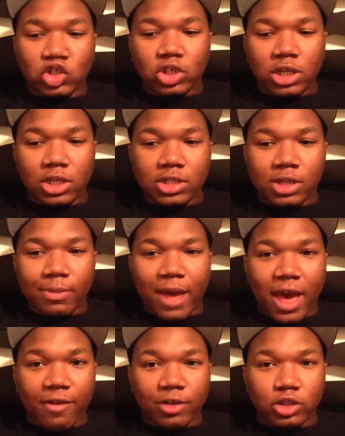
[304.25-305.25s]
she ends up
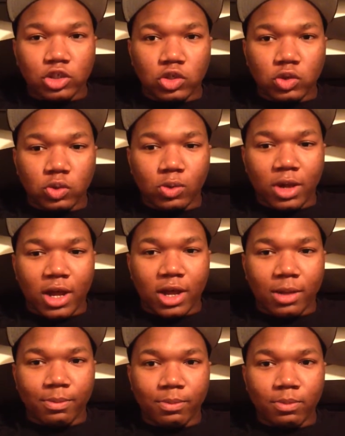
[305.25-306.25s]
having
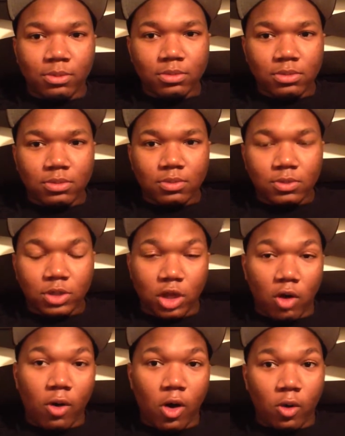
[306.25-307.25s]
to
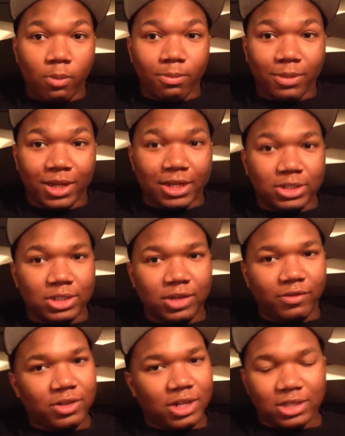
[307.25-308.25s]
go home because she
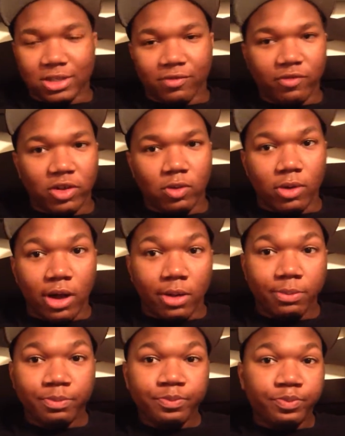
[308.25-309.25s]
doesn't feel well.
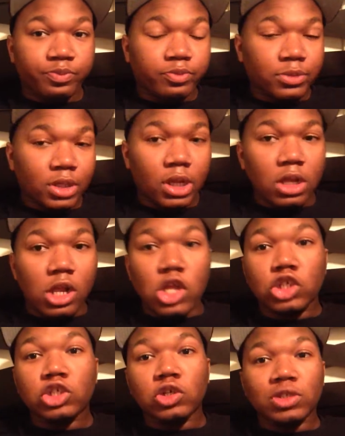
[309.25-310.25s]

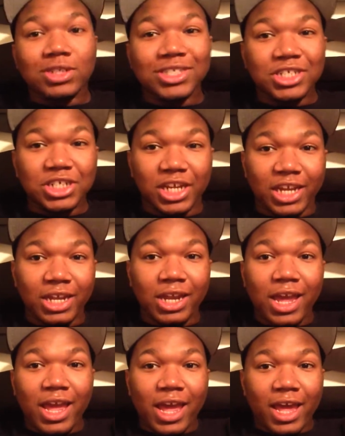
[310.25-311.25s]
So she
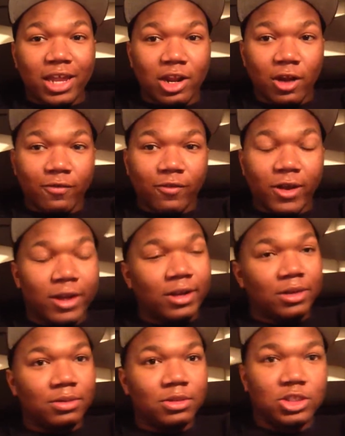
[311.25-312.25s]
and her
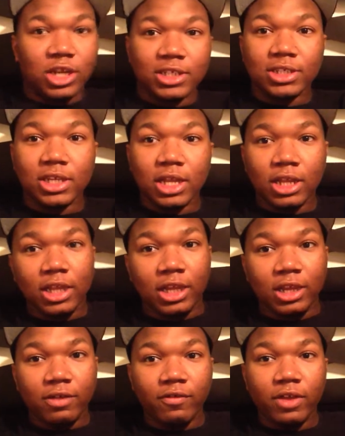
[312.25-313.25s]
friend Jessica
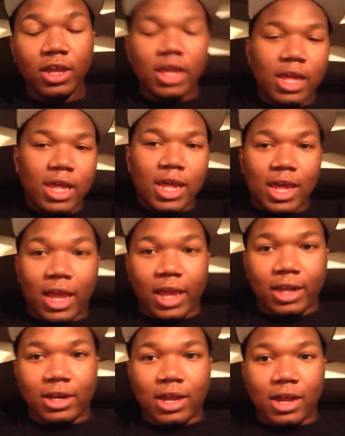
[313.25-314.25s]
leave,
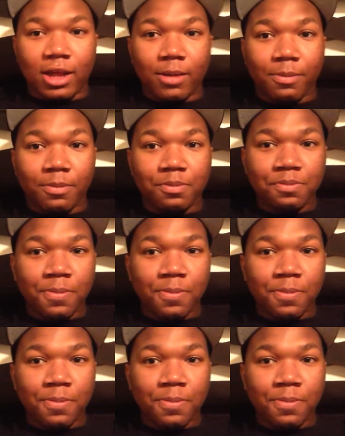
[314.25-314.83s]
and I'm